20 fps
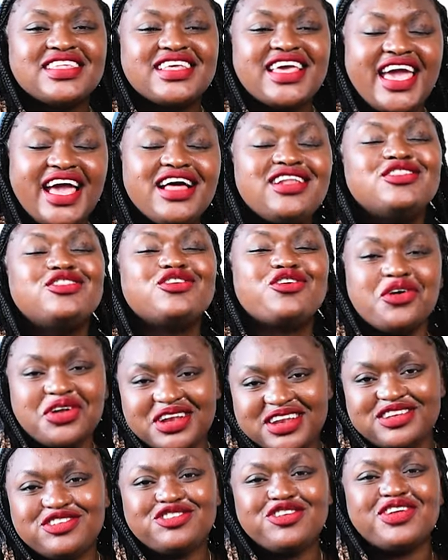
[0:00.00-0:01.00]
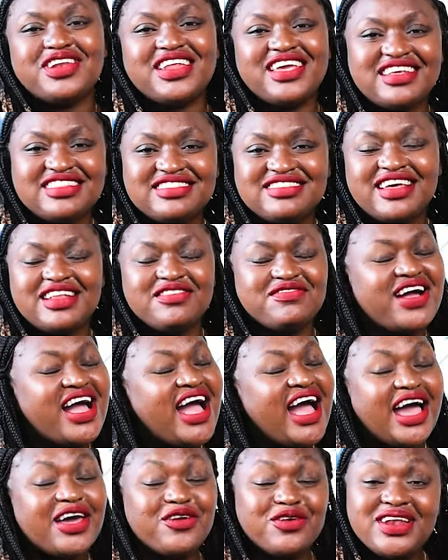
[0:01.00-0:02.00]
health condition itself.
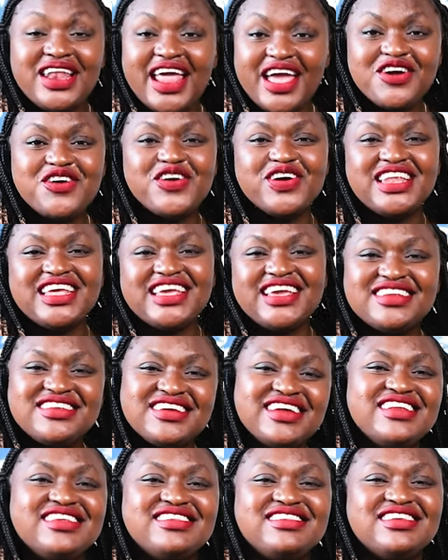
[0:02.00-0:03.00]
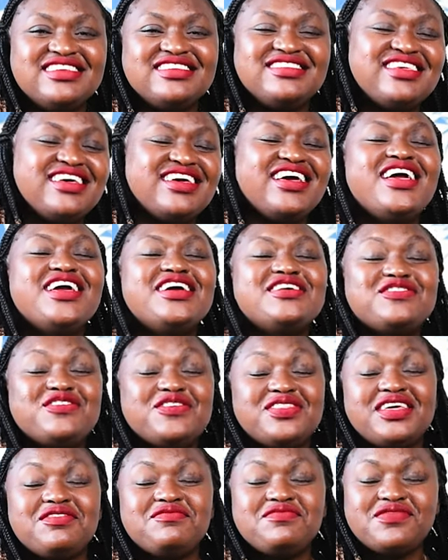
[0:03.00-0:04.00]
I don't like calling it a disease,
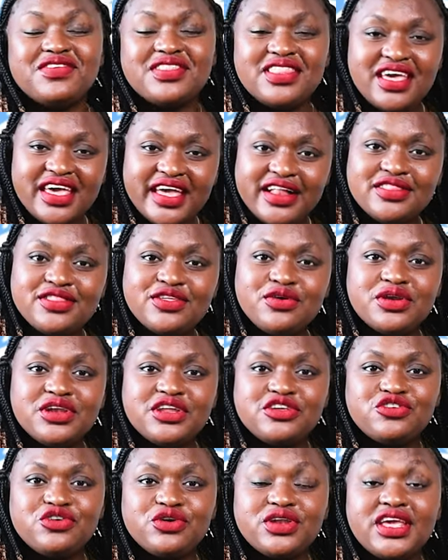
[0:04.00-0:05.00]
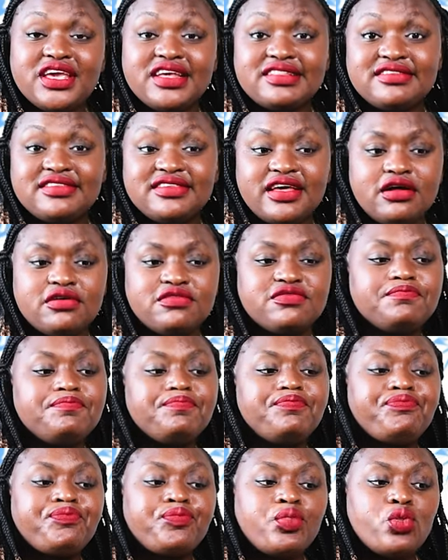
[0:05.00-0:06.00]
so the health condition
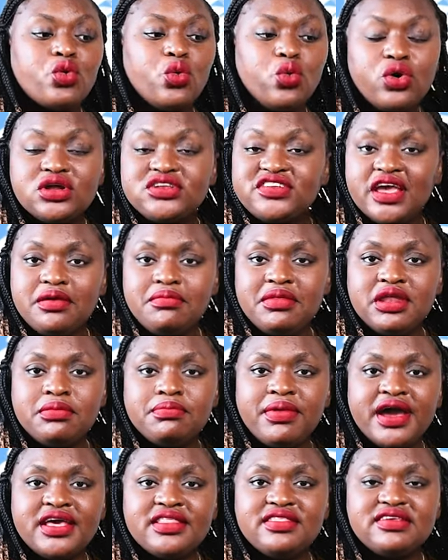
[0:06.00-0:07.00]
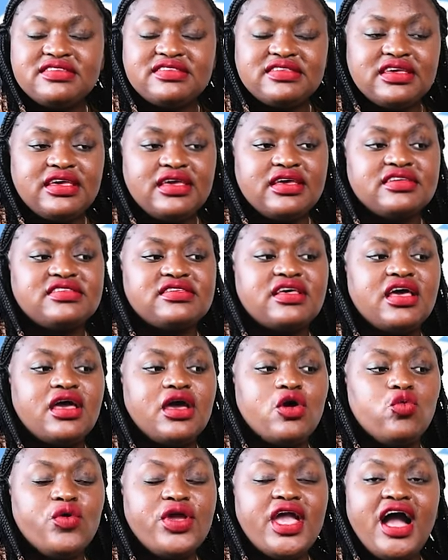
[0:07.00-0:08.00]
itself. What I mean by this is
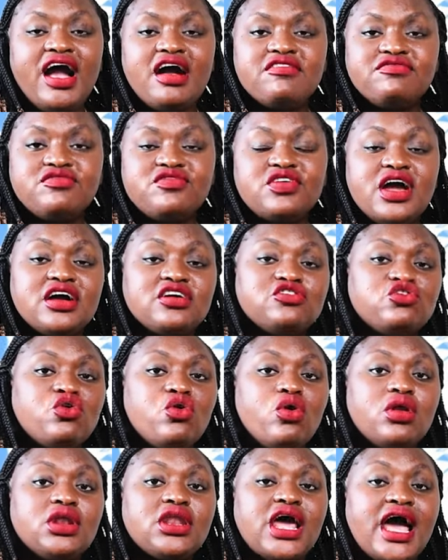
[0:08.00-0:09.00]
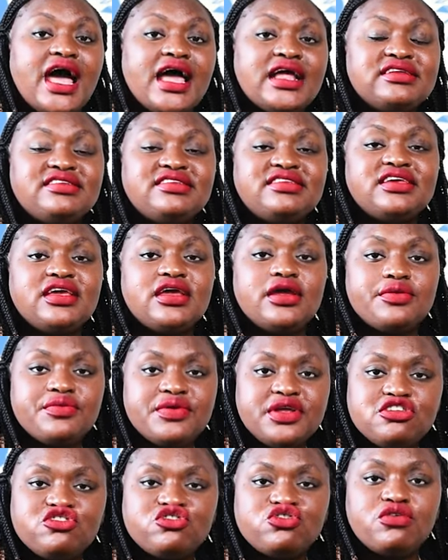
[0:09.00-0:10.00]
we have drugs called
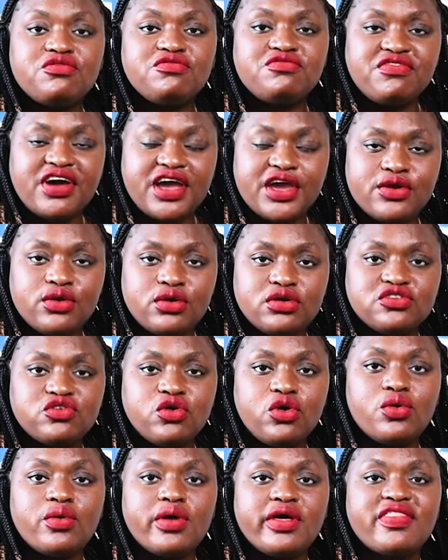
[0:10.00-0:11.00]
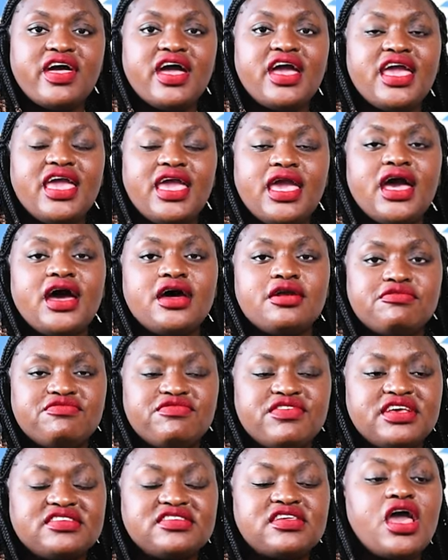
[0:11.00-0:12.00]
antiretrovirals, or rather
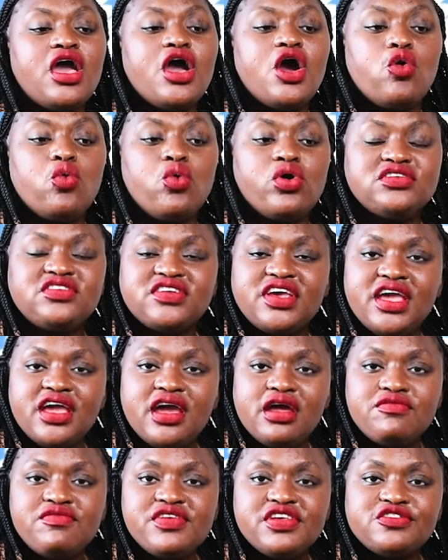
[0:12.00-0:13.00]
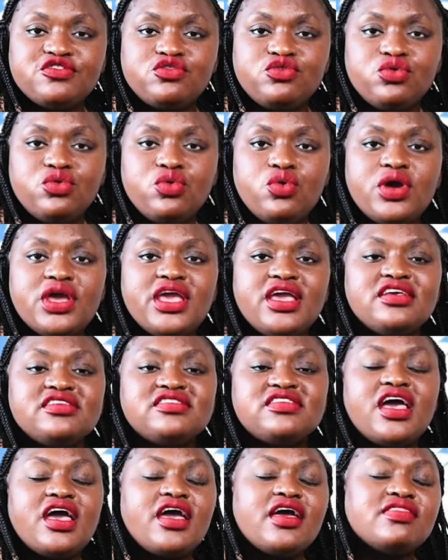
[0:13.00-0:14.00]
ARVs. What ARVs do
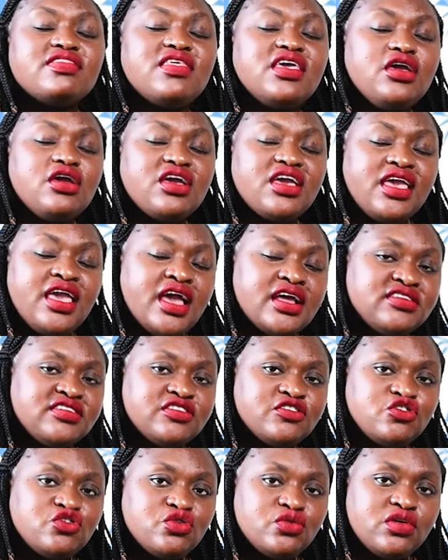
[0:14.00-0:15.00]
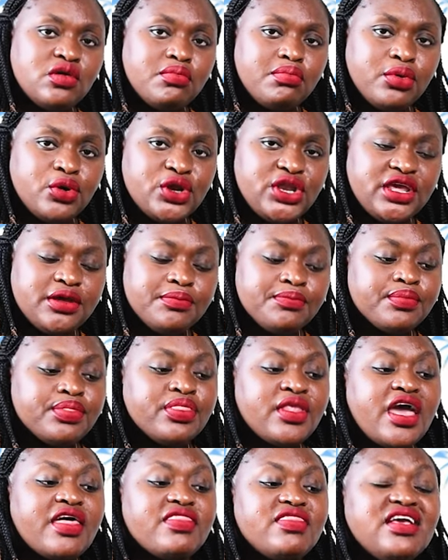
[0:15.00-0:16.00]
is they get into the body,
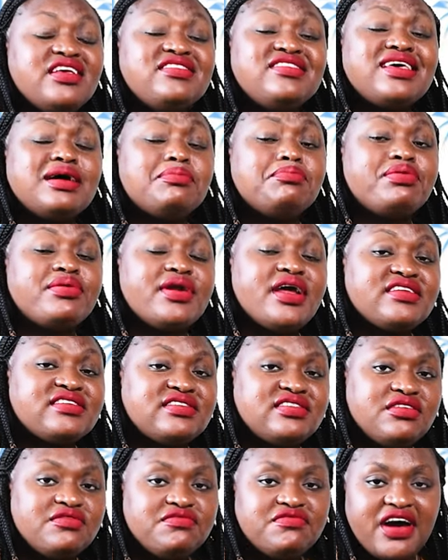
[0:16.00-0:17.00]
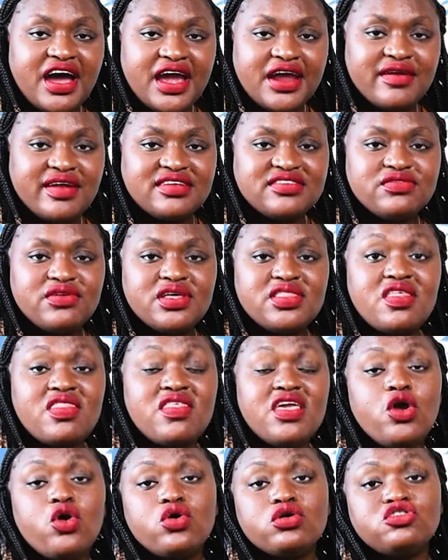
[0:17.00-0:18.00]
they suppress the virus, rather
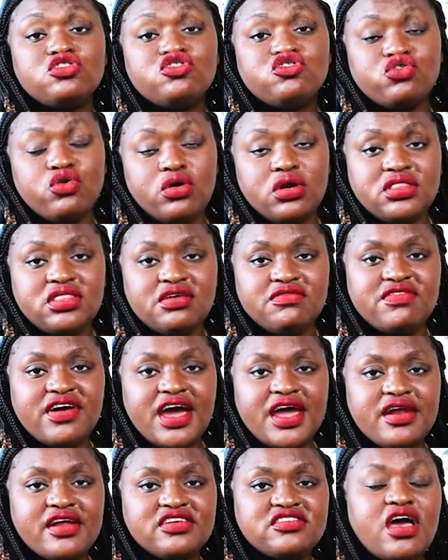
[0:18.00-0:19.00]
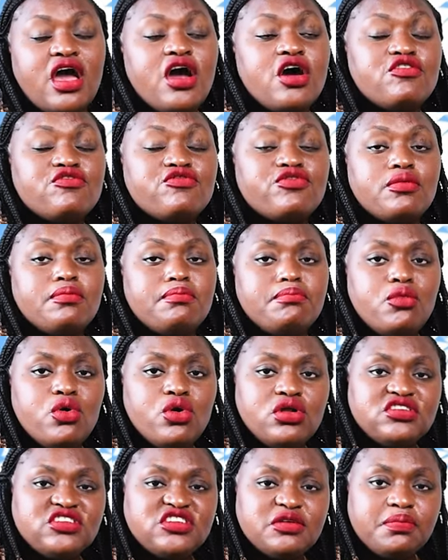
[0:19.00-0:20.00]
they control the virus from
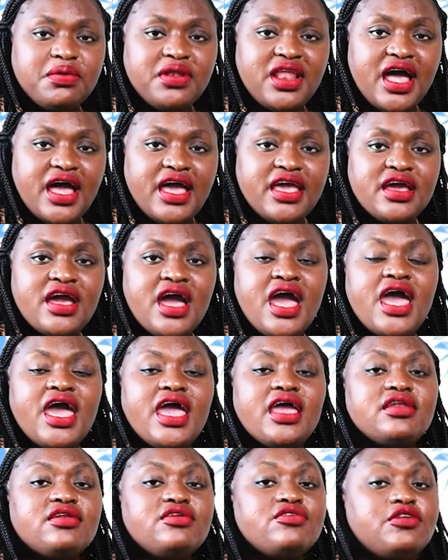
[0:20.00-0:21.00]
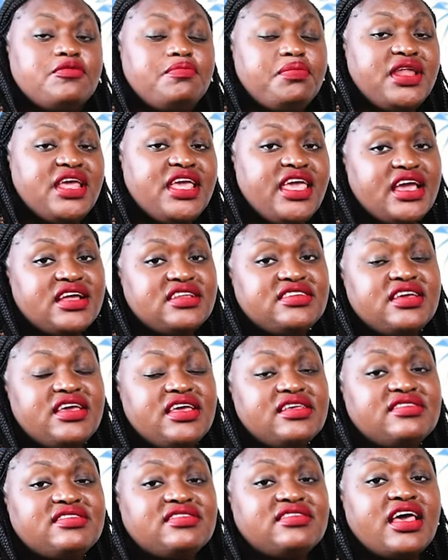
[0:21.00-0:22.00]
multiplying and
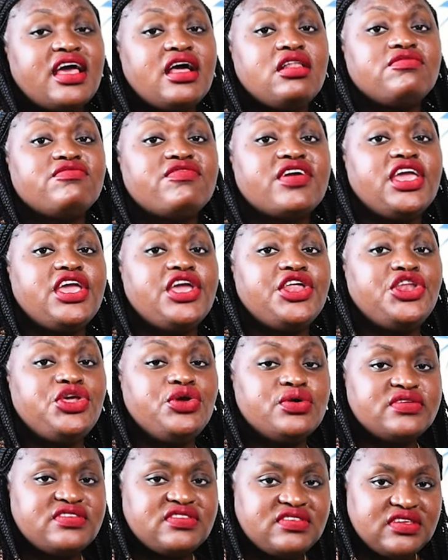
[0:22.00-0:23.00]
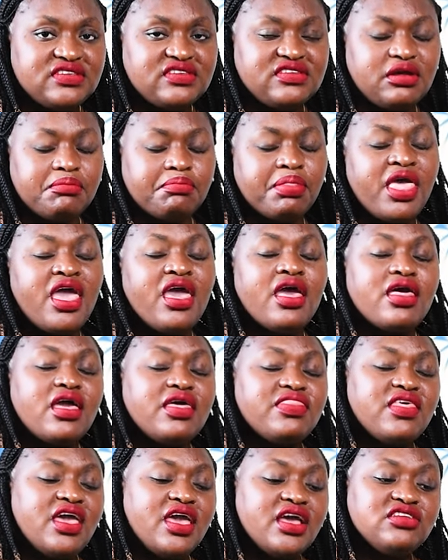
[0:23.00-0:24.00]
replicating itself in your system.
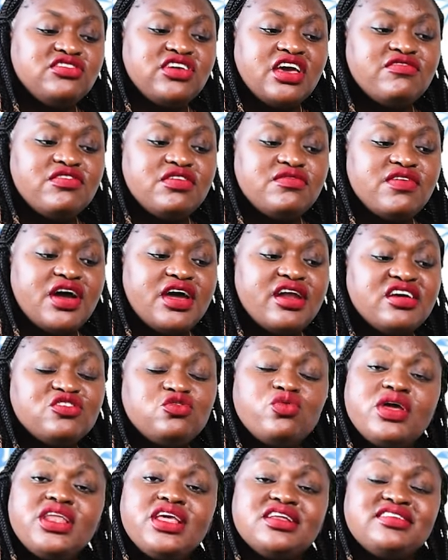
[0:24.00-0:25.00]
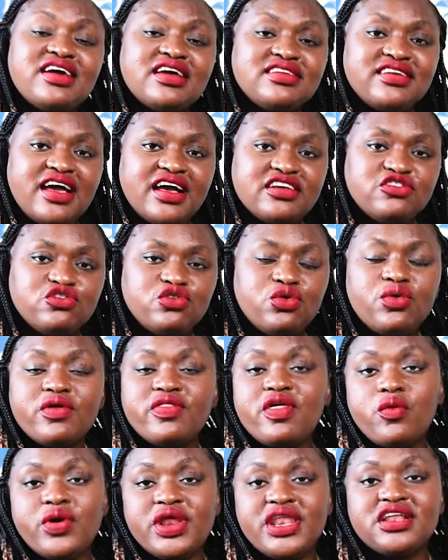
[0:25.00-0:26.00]
The HIV virus, when it attacks you,
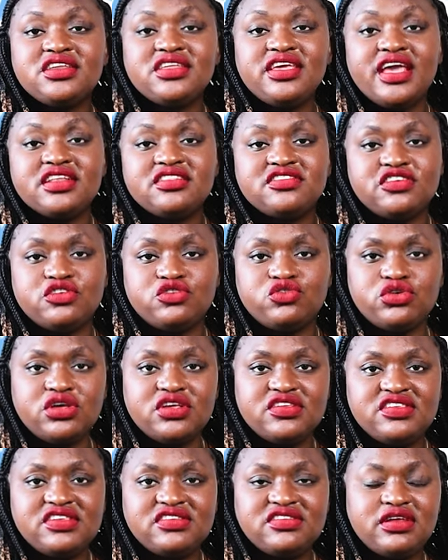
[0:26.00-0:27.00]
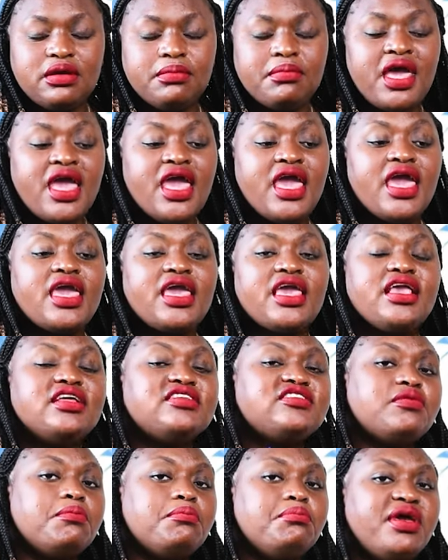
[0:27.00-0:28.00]
rather when it gets into your system,
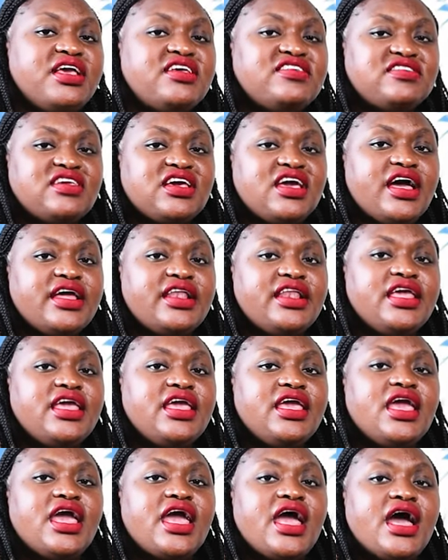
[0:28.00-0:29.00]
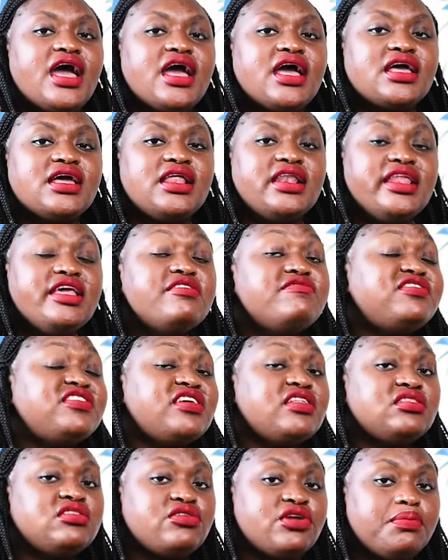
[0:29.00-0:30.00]
it basically
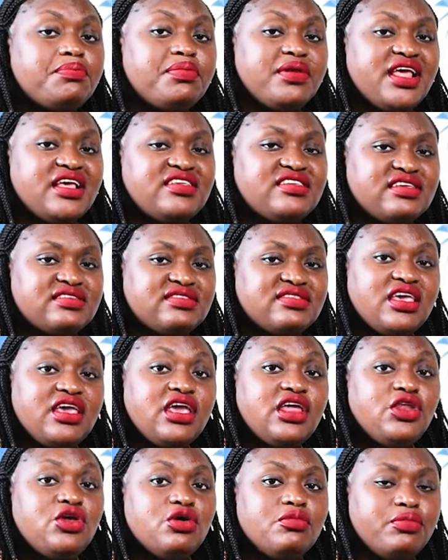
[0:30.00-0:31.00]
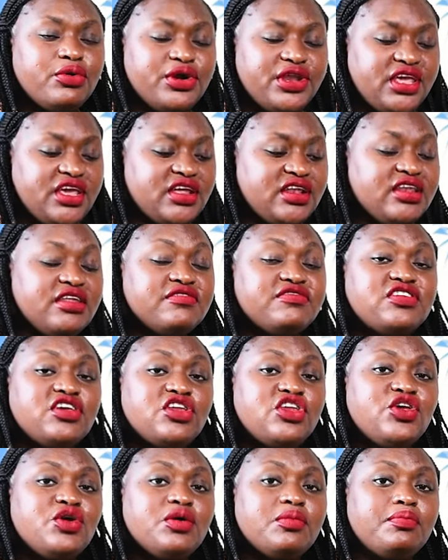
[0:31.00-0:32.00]
lives in three places in your body. It lives
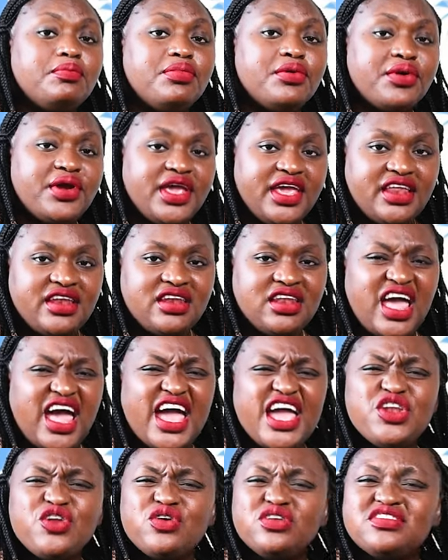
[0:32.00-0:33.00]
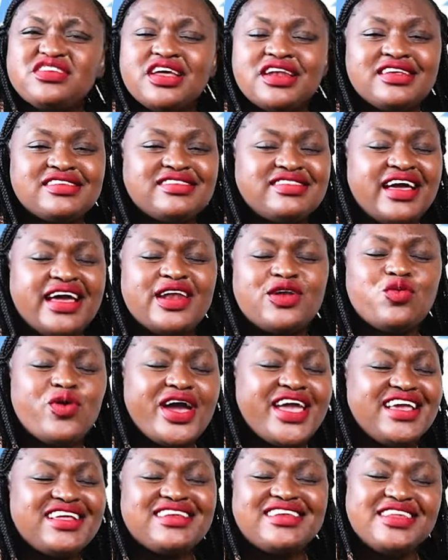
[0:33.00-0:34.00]
in your brain. I don't understand
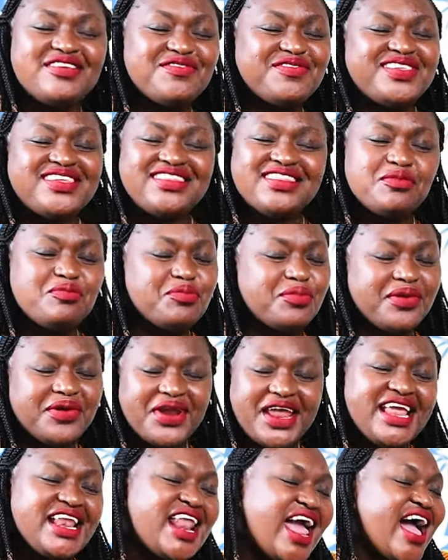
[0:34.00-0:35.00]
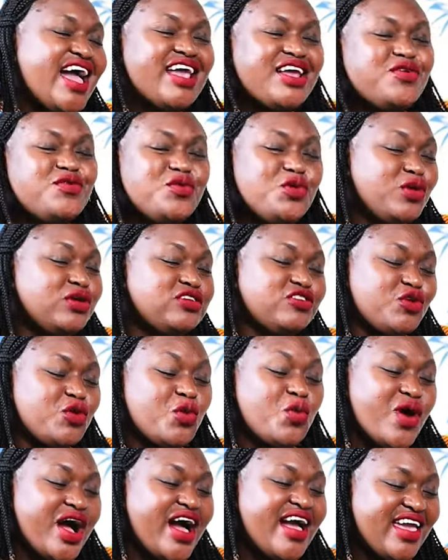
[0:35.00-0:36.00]
why it lives in the brain. I do not
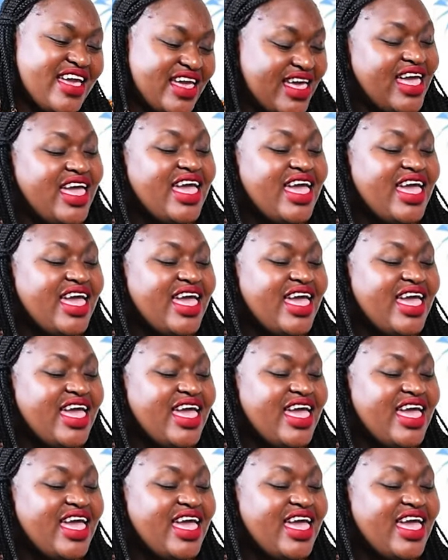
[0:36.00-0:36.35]
know why.